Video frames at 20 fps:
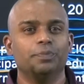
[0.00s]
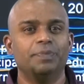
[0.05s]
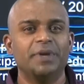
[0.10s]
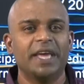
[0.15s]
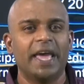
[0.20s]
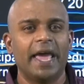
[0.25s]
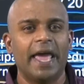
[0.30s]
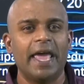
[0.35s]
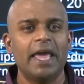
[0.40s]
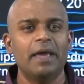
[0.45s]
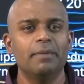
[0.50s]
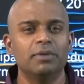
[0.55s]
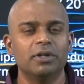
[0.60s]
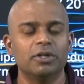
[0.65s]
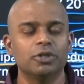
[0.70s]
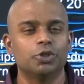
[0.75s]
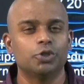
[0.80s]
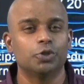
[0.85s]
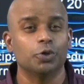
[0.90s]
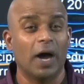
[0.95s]
be
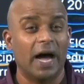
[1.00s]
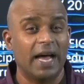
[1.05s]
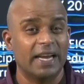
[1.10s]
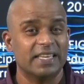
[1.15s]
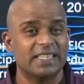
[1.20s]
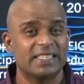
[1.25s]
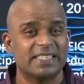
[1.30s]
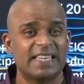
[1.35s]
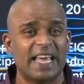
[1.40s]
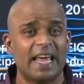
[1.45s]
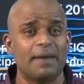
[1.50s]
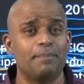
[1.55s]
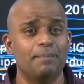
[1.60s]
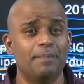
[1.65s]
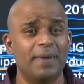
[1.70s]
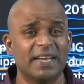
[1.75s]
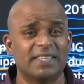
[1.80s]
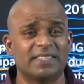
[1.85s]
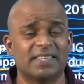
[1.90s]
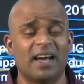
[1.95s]
able to understand
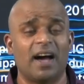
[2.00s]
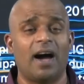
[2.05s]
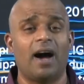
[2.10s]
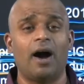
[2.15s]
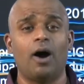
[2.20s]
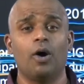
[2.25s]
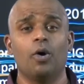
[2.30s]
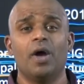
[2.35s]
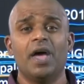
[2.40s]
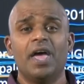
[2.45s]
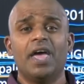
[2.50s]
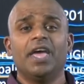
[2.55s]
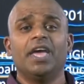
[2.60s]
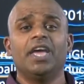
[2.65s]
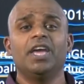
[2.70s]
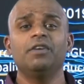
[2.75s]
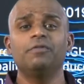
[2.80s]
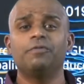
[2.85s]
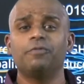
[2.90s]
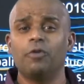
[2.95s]
better how
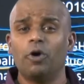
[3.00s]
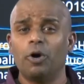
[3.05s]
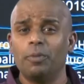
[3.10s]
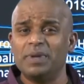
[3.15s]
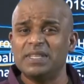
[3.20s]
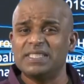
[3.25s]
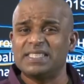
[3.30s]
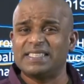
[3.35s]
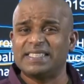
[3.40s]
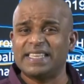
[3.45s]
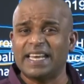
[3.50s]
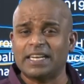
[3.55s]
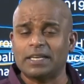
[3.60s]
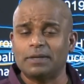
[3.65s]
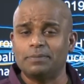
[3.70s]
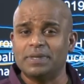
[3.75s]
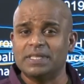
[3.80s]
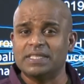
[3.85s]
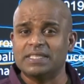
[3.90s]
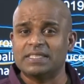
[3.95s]
informal
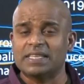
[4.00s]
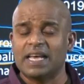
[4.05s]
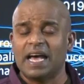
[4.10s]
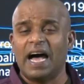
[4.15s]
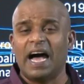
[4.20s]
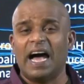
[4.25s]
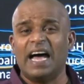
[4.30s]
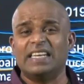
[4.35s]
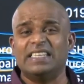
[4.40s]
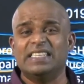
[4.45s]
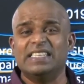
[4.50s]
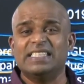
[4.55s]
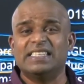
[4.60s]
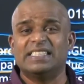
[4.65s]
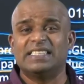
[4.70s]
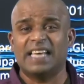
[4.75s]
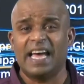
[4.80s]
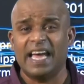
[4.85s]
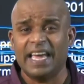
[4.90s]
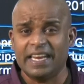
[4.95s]
settlements are
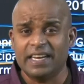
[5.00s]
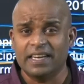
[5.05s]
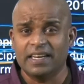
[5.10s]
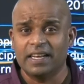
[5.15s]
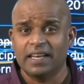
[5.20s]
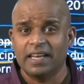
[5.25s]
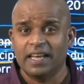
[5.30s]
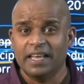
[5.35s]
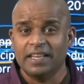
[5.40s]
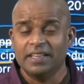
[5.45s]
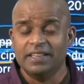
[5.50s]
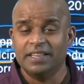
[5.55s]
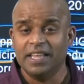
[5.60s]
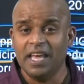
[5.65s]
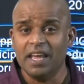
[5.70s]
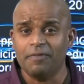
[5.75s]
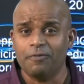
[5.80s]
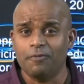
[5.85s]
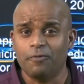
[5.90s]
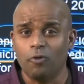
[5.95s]
designed,
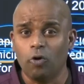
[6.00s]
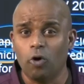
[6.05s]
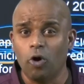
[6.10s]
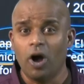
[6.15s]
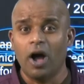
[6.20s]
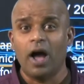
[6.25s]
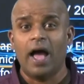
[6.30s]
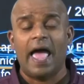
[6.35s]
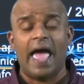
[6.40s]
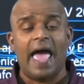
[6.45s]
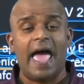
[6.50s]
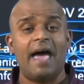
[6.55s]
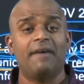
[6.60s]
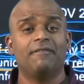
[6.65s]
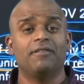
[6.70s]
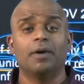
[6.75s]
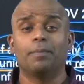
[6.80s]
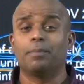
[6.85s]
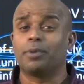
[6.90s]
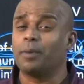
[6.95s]
therefore have
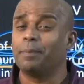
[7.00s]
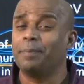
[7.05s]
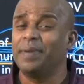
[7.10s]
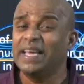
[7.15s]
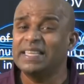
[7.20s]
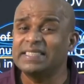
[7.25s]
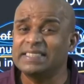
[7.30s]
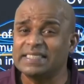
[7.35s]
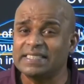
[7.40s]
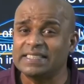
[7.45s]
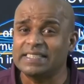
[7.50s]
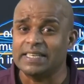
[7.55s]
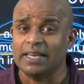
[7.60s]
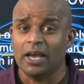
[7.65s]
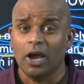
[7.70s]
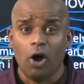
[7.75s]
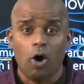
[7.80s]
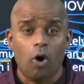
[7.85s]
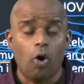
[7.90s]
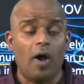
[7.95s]
a propensity
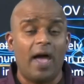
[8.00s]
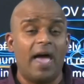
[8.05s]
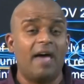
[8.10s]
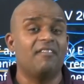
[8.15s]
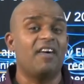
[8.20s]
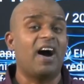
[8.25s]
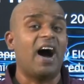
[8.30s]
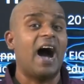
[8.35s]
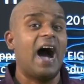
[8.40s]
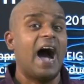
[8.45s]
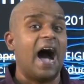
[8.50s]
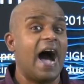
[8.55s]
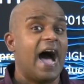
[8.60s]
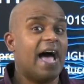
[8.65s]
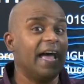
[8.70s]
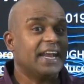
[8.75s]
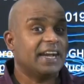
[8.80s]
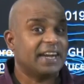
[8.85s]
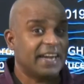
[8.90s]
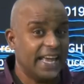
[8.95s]
or have a
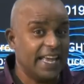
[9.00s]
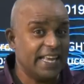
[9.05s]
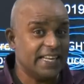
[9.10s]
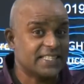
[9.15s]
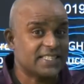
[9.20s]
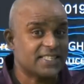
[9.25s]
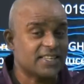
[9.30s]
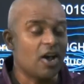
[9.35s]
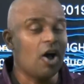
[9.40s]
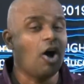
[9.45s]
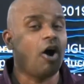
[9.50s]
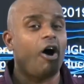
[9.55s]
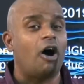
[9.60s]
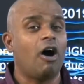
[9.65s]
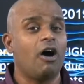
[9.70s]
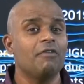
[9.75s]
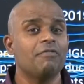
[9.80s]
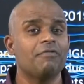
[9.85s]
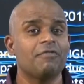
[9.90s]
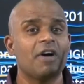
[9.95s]
high rate
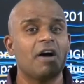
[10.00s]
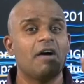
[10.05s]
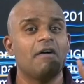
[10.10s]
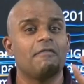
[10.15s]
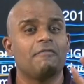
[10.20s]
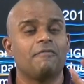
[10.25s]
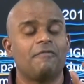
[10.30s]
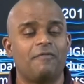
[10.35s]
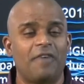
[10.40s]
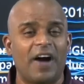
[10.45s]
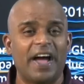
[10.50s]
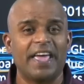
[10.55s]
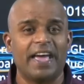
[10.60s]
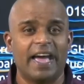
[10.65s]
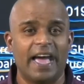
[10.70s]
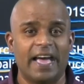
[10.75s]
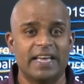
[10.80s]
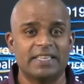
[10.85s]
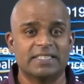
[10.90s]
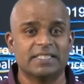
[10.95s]
of fire
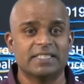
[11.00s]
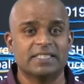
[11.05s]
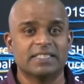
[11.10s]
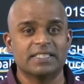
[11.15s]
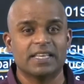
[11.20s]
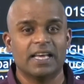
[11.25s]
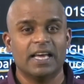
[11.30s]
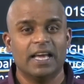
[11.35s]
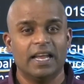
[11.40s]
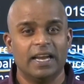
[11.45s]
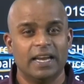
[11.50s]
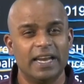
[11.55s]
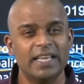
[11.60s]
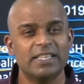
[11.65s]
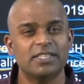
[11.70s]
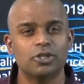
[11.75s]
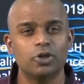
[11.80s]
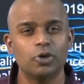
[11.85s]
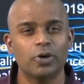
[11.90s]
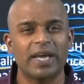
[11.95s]
hazards.
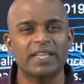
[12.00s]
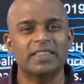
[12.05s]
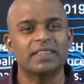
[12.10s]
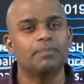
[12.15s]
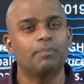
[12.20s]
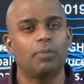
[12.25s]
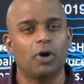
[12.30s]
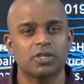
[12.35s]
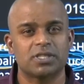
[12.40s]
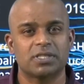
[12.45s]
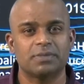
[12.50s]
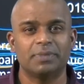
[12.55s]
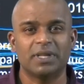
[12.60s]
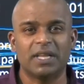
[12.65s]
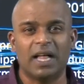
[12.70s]
Let's look at the possible